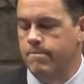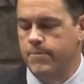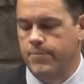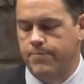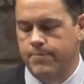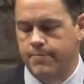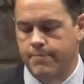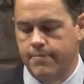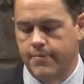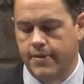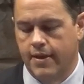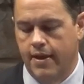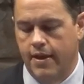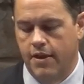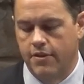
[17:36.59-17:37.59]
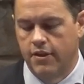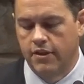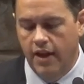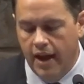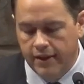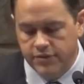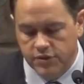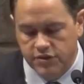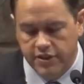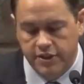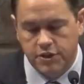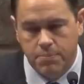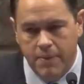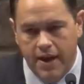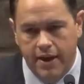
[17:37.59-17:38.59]
The lives of such men
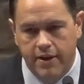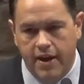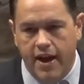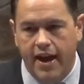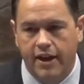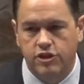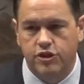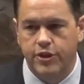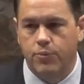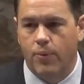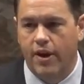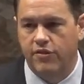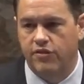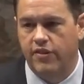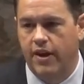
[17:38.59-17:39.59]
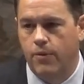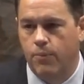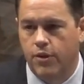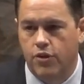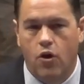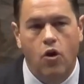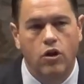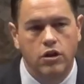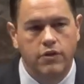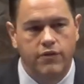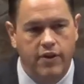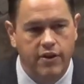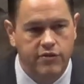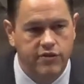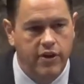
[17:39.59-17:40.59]
actually resonate with all of us, I think,
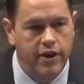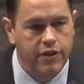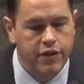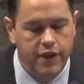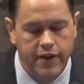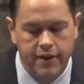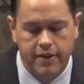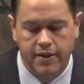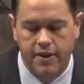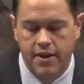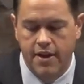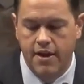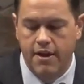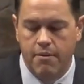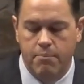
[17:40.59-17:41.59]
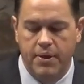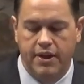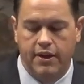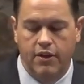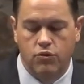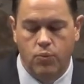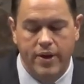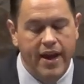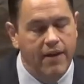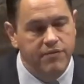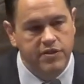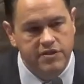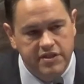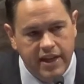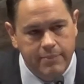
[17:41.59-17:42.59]
because we have the same spirit of
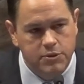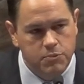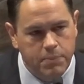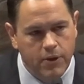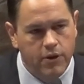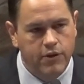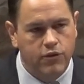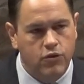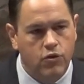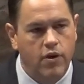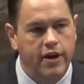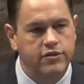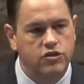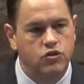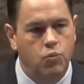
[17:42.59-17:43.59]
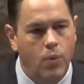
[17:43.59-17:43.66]
Christ dwelling in us